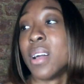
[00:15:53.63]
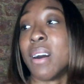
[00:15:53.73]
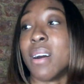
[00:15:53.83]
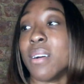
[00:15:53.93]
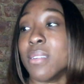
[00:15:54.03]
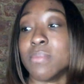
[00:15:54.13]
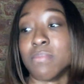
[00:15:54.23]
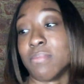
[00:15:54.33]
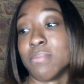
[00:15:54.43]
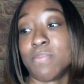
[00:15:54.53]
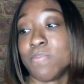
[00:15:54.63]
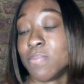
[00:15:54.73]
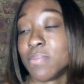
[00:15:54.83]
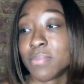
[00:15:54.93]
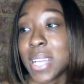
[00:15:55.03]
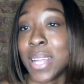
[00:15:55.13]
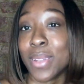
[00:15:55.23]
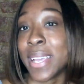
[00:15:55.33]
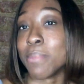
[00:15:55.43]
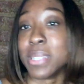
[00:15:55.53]
I don't
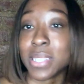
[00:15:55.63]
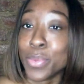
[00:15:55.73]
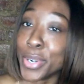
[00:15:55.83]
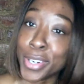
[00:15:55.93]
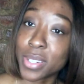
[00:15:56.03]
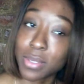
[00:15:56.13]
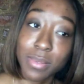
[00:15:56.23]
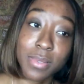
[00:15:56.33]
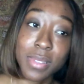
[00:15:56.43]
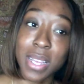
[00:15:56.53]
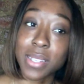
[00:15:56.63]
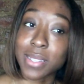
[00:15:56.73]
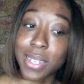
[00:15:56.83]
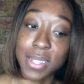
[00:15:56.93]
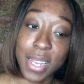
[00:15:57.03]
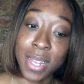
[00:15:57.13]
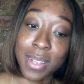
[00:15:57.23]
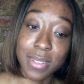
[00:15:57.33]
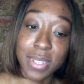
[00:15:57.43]
like missing work, things like that.